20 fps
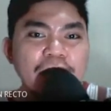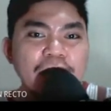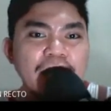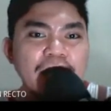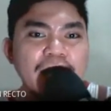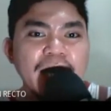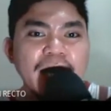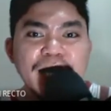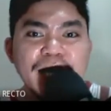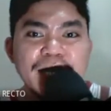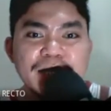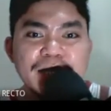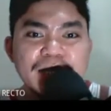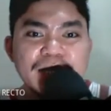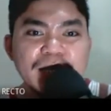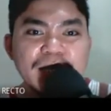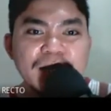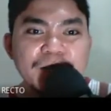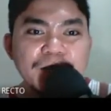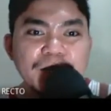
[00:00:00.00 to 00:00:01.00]

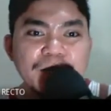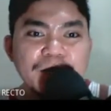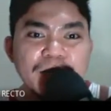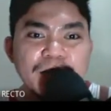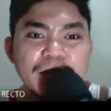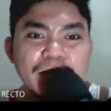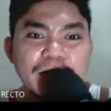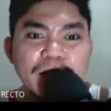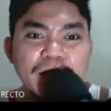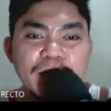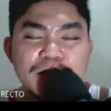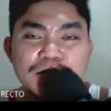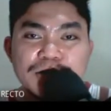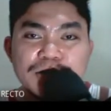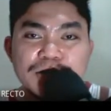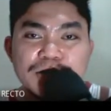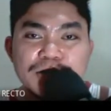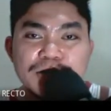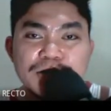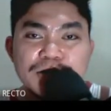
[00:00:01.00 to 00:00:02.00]
and also
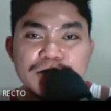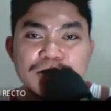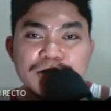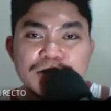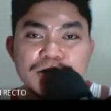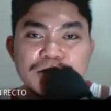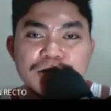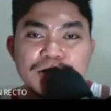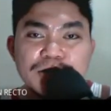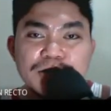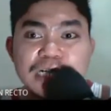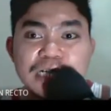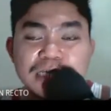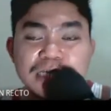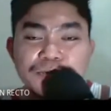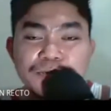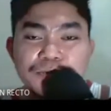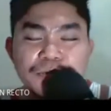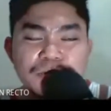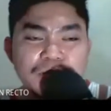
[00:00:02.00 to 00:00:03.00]
about jargons
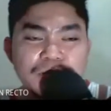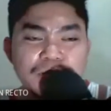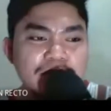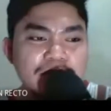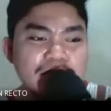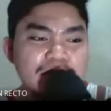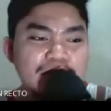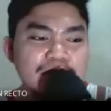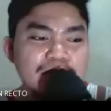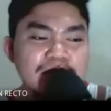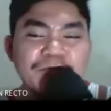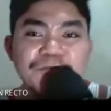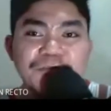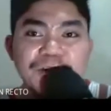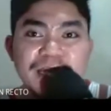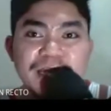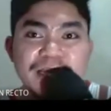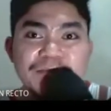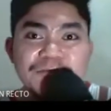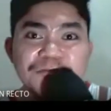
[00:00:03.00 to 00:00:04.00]
to
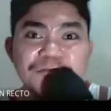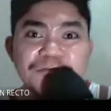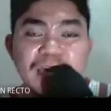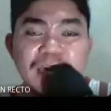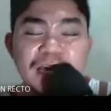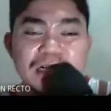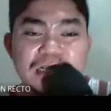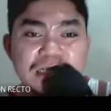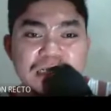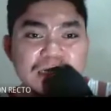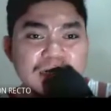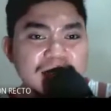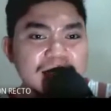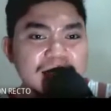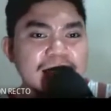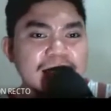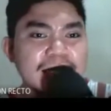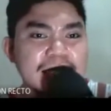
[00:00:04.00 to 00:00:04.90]
different fields